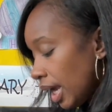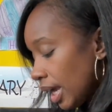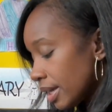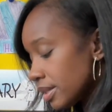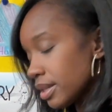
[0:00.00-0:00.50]

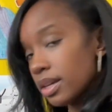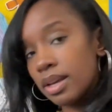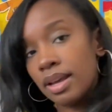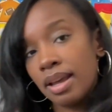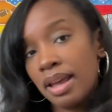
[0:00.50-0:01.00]
second,
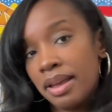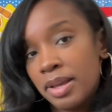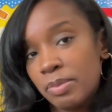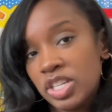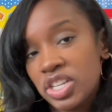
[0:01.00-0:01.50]

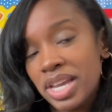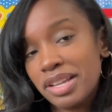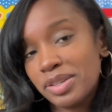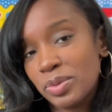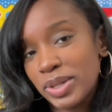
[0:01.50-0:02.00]
Miss
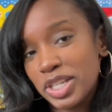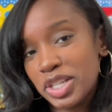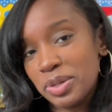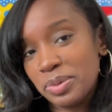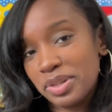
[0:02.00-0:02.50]
Shannon is going to
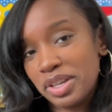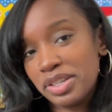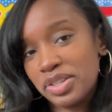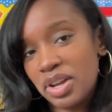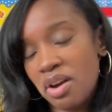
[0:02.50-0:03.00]
use a
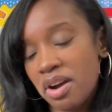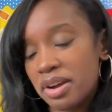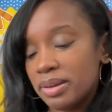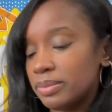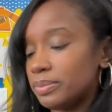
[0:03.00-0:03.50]
star.